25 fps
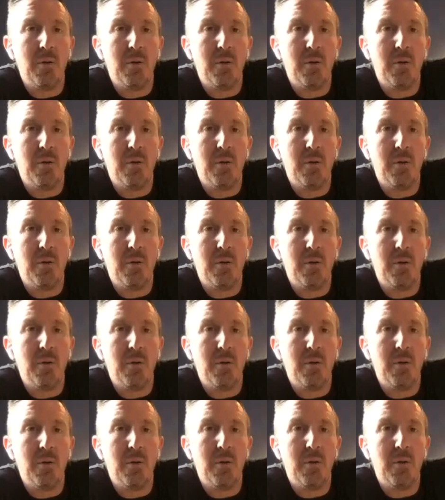Once you've made
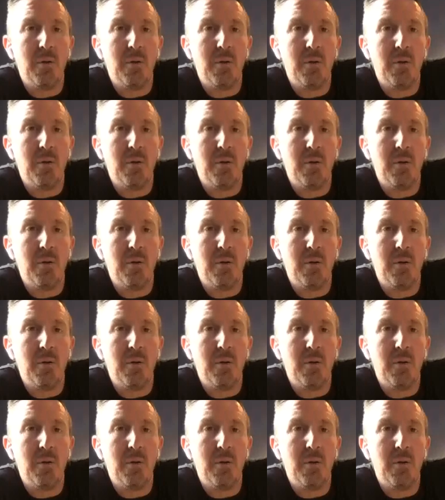that connection,
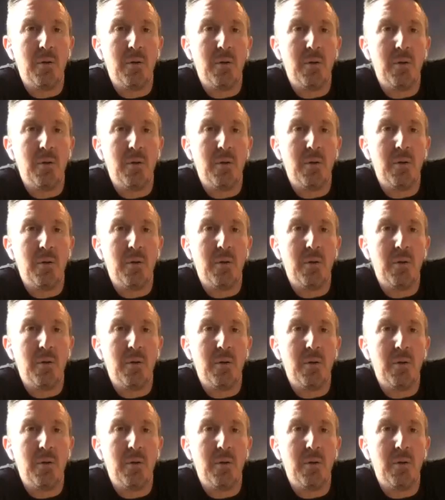ensure that your
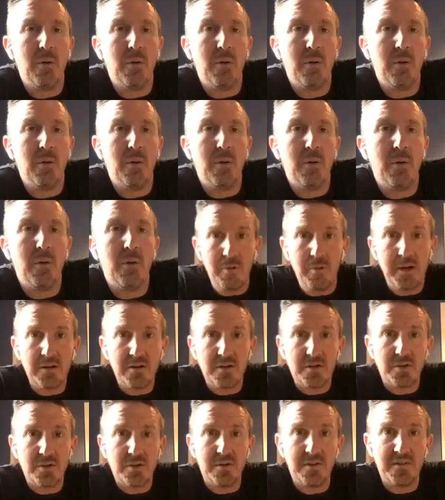knees are
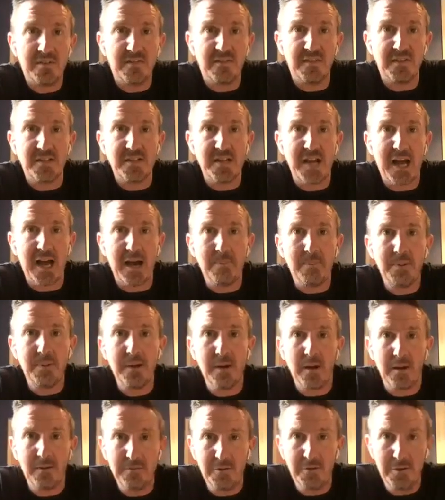square towards the top
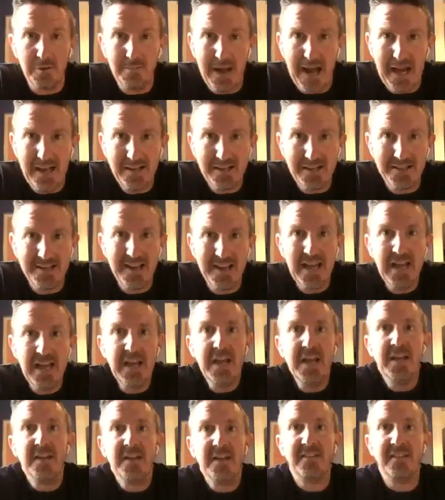of your mat.
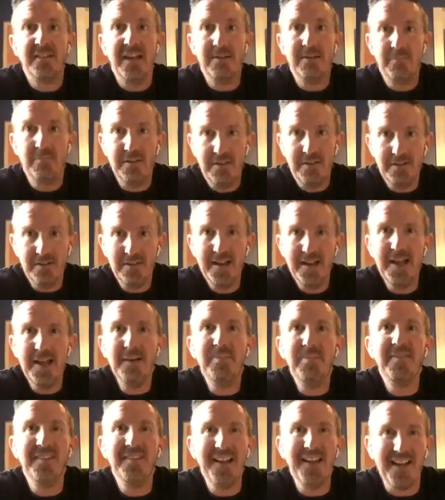Same with your
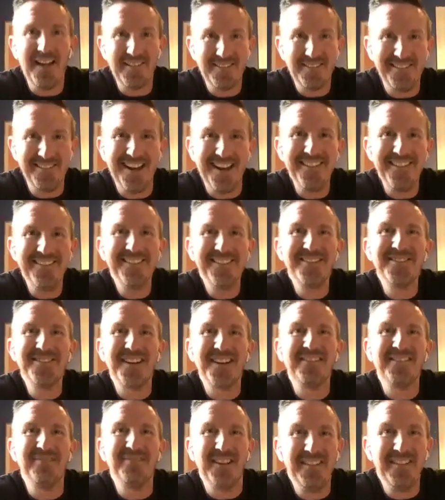hips, yes, nice
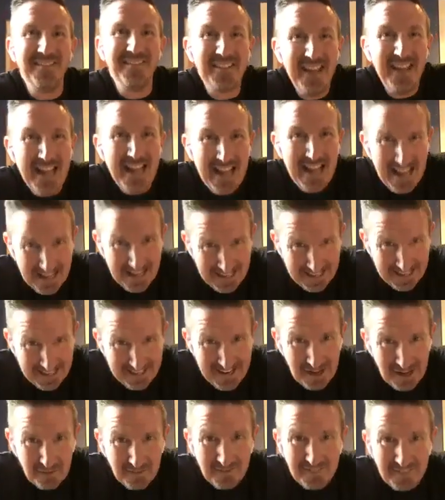adjustments.
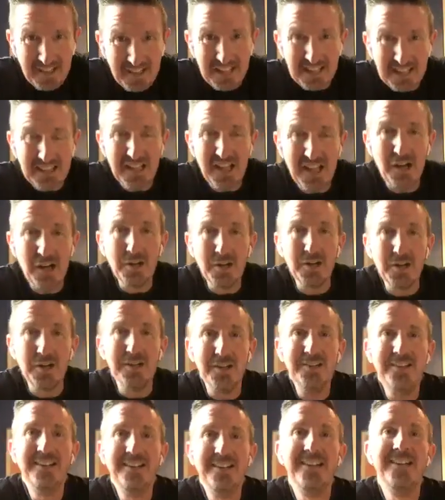Inhales get
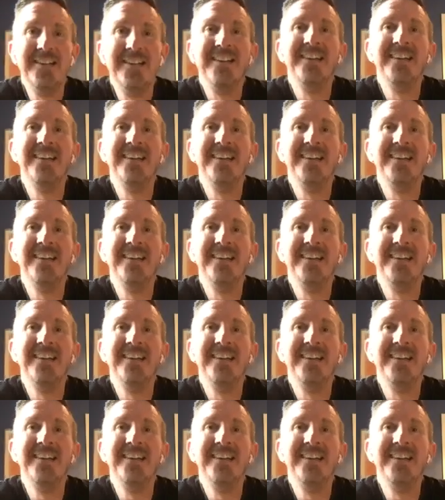longer.